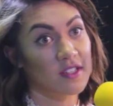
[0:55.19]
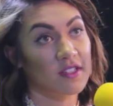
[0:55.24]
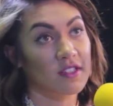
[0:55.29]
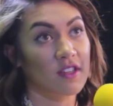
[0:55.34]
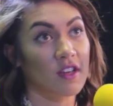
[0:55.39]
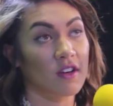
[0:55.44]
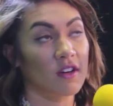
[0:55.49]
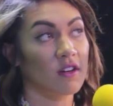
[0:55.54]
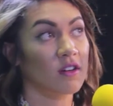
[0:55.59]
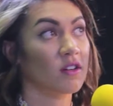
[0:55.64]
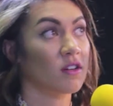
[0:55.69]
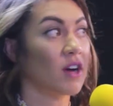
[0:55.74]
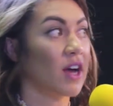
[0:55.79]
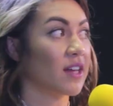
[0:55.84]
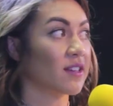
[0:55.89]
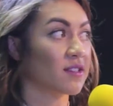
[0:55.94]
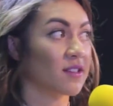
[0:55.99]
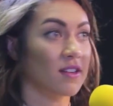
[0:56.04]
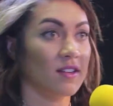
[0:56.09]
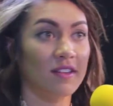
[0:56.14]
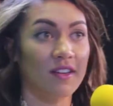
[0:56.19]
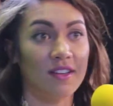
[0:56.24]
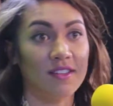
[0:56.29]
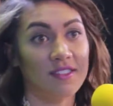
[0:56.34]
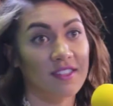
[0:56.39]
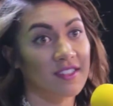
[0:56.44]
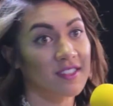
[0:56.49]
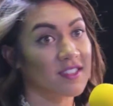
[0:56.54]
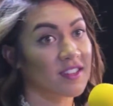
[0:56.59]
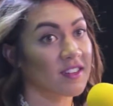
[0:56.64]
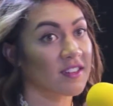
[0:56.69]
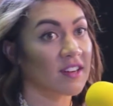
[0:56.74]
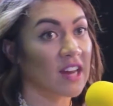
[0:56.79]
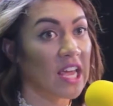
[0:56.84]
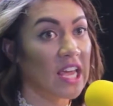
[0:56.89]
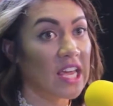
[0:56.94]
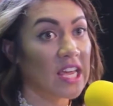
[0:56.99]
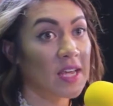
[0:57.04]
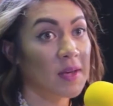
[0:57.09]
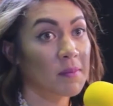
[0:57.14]
So as long as it's your
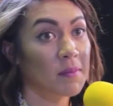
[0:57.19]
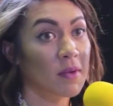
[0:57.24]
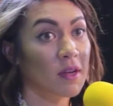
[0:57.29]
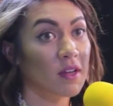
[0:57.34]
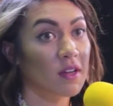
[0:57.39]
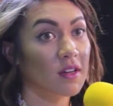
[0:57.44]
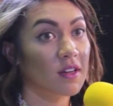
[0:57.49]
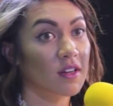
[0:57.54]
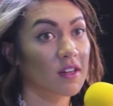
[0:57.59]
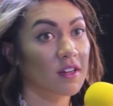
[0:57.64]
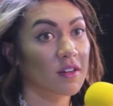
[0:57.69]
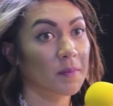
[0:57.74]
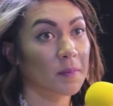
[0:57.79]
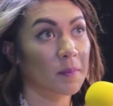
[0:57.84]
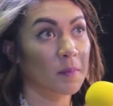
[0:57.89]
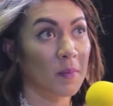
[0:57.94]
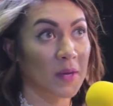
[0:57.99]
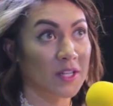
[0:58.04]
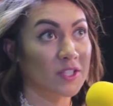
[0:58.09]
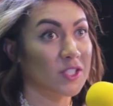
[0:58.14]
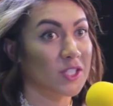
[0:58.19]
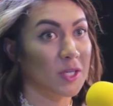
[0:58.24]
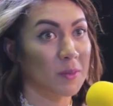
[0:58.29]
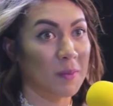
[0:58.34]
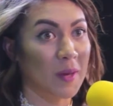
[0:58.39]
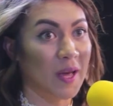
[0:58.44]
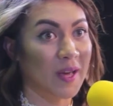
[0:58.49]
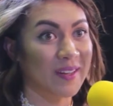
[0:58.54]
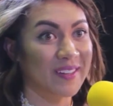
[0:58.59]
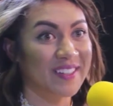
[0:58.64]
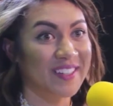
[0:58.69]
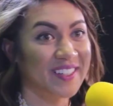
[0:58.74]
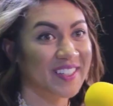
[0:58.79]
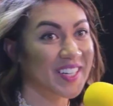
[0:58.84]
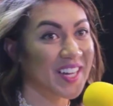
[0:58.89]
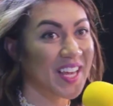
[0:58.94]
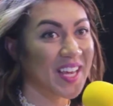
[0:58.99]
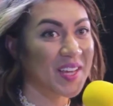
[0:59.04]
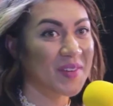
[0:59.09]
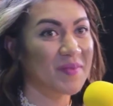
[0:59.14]
name, make sure to patent your
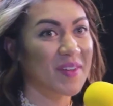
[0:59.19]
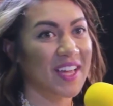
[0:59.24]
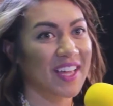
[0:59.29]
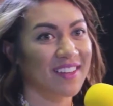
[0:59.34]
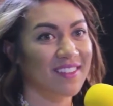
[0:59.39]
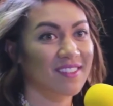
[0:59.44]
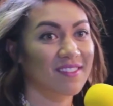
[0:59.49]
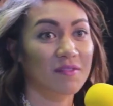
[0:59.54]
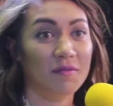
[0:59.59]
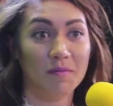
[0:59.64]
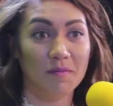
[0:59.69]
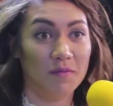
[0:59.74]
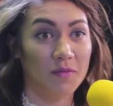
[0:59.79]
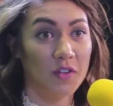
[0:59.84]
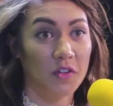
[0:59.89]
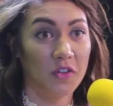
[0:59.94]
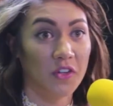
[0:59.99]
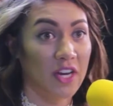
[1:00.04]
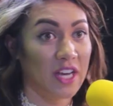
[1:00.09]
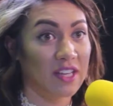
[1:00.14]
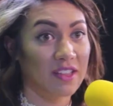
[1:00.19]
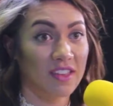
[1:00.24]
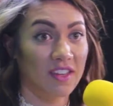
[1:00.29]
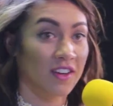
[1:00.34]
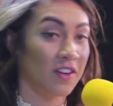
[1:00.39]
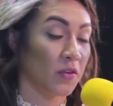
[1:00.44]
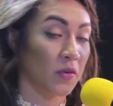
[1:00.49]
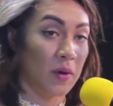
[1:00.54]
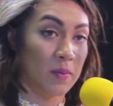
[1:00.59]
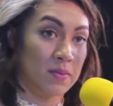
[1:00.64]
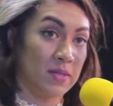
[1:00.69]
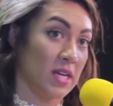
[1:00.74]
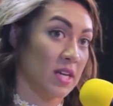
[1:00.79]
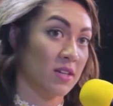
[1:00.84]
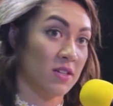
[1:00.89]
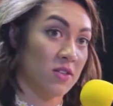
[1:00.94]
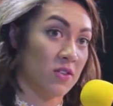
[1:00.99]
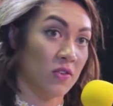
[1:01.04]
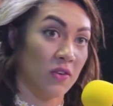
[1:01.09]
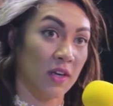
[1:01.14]
name and create your
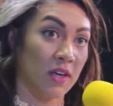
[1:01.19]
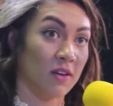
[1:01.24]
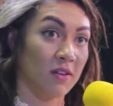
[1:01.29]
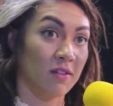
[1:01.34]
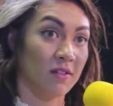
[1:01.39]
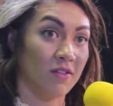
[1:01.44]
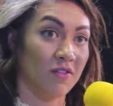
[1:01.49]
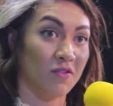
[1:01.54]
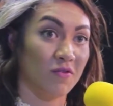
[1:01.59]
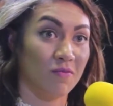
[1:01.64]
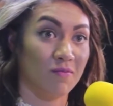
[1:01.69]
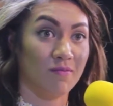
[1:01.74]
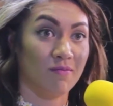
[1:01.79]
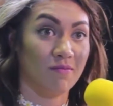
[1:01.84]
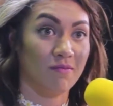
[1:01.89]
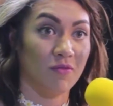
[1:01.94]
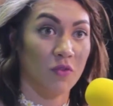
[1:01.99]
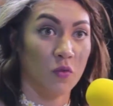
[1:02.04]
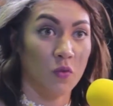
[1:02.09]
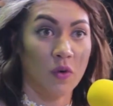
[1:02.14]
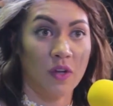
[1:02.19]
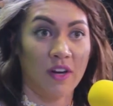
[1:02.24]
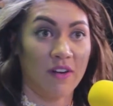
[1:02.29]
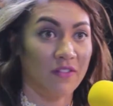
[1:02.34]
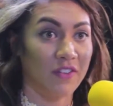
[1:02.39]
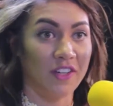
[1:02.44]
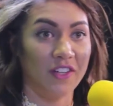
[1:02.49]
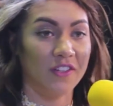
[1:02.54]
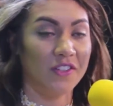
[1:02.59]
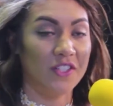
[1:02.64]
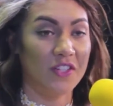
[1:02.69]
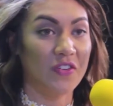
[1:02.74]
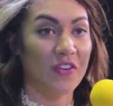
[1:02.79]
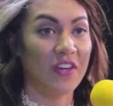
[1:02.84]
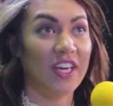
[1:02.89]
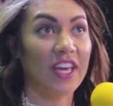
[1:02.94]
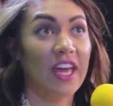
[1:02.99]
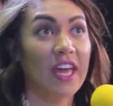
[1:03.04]
website doing whatever you're doing.